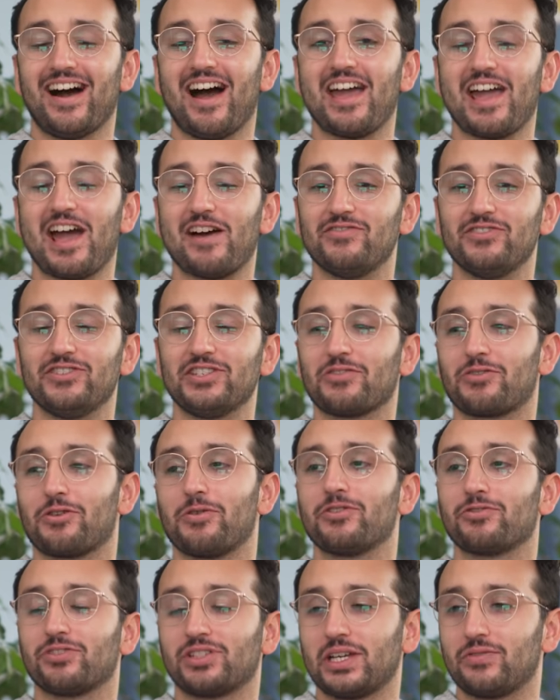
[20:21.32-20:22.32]
I have
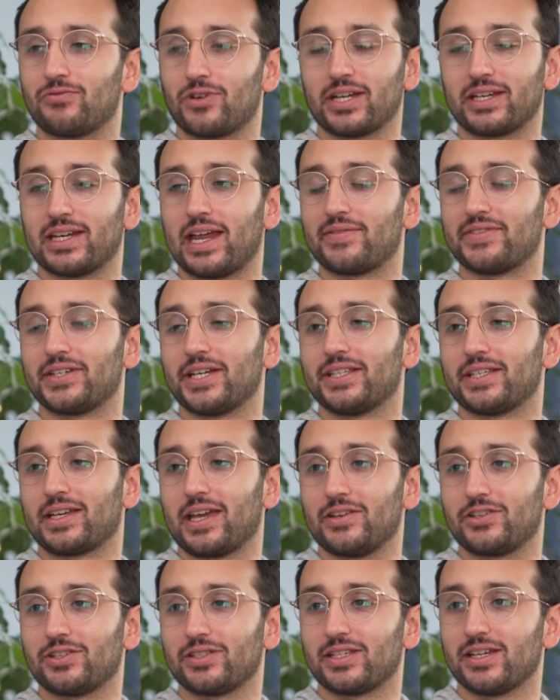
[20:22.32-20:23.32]
zero interest in running an
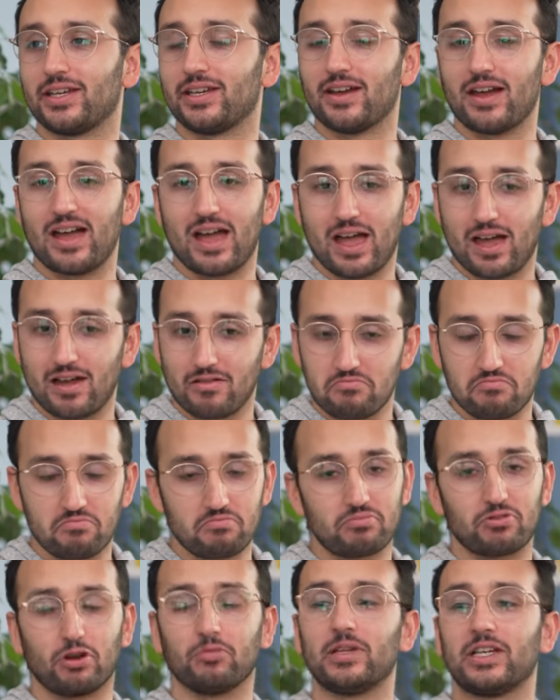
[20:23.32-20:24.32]
advertising agency.
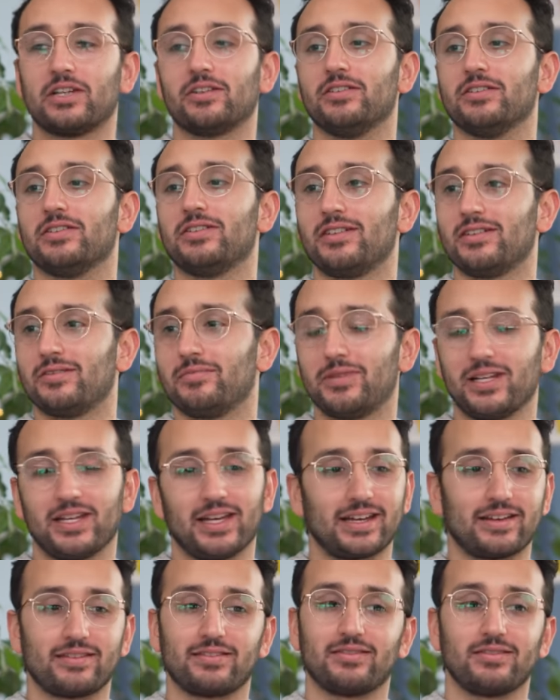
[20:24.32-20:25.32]
Probably could, but
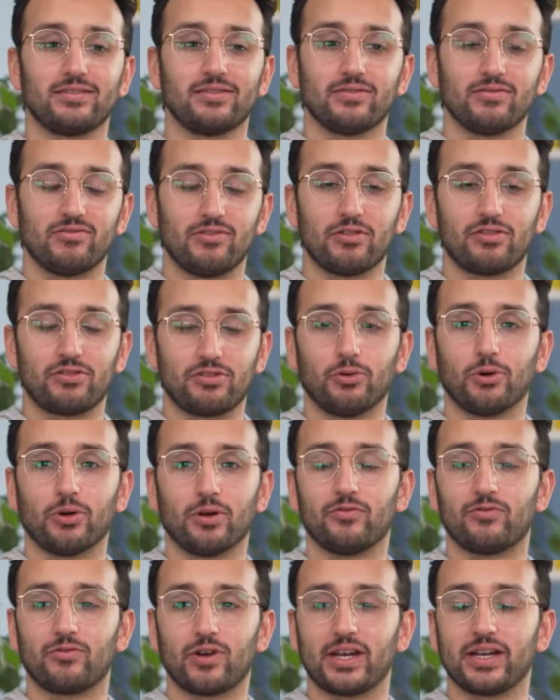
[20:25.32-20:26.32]
like the thought
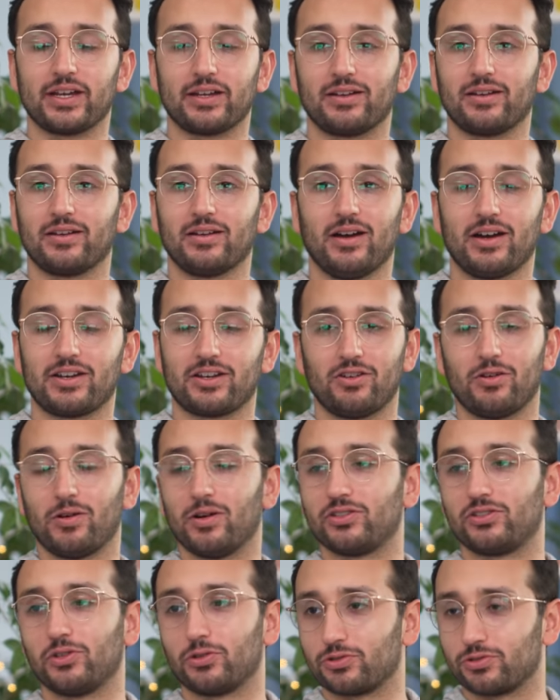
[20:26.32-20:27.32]
of running, I don't know,
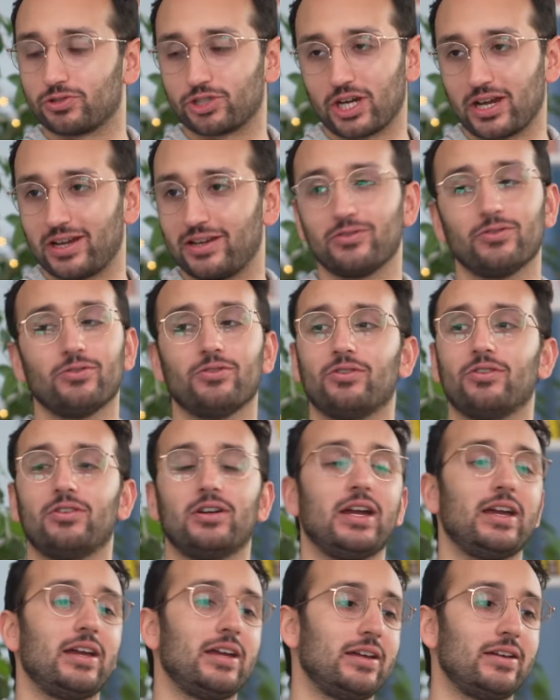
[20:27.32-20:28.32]
a social chain
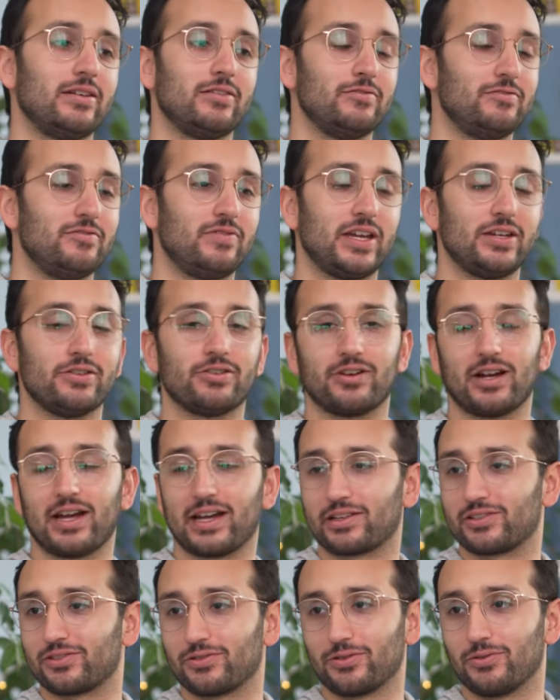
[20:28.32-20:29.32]
or a
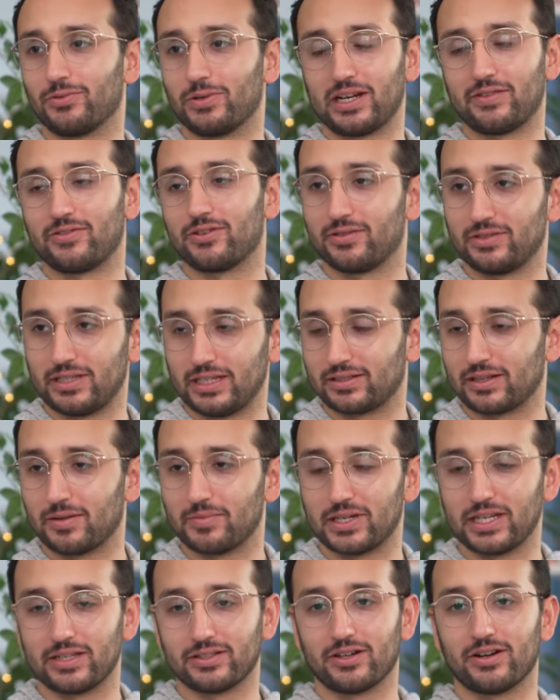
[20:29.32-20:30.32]
VaynerX or whatever these
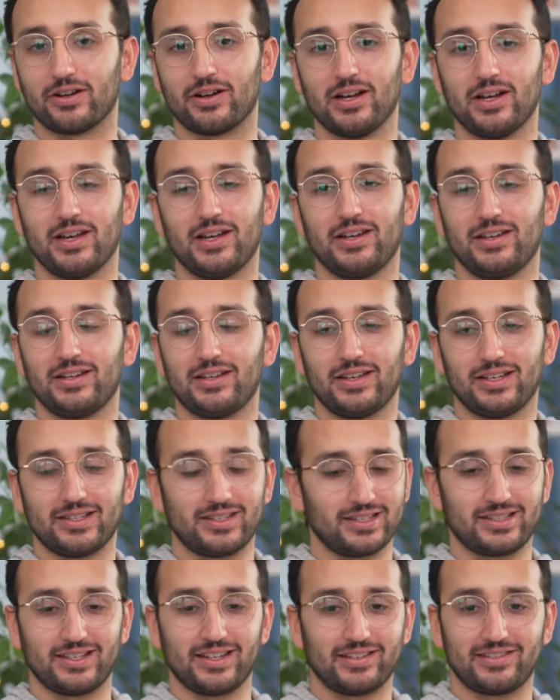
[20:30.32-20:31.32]
companies are, it's
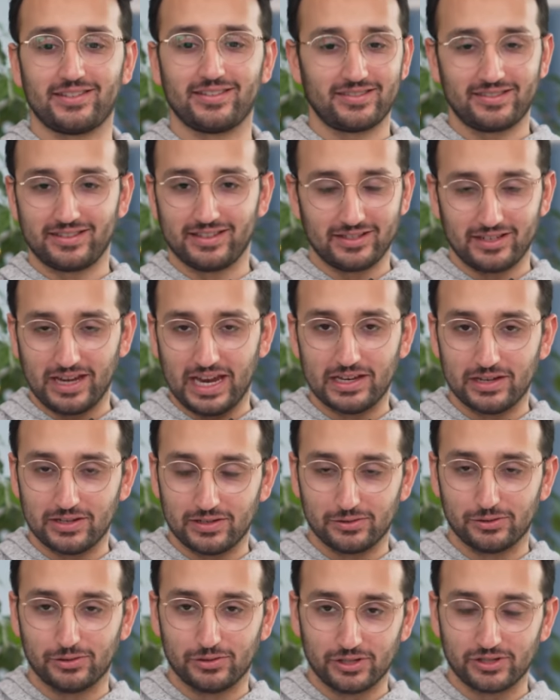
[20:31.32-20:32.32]
just like,
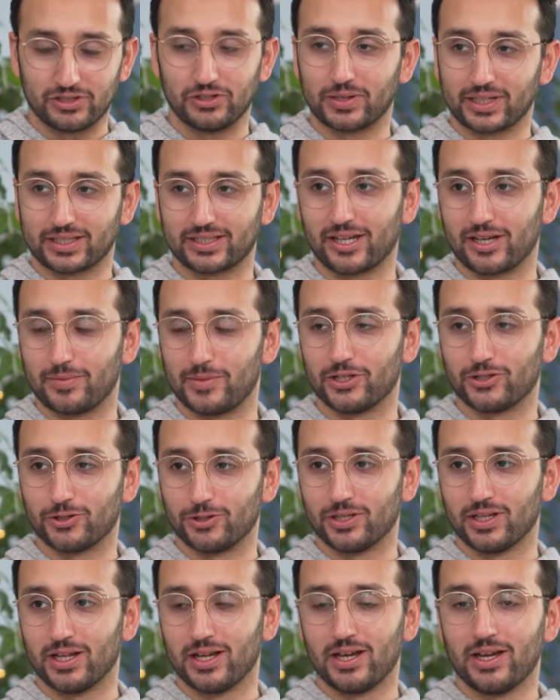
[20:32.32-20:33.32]
it does not excite me at
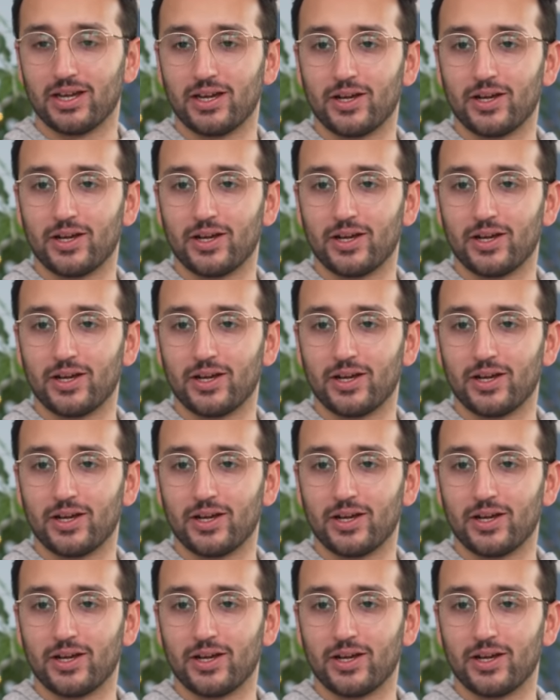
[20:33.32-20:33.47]
all.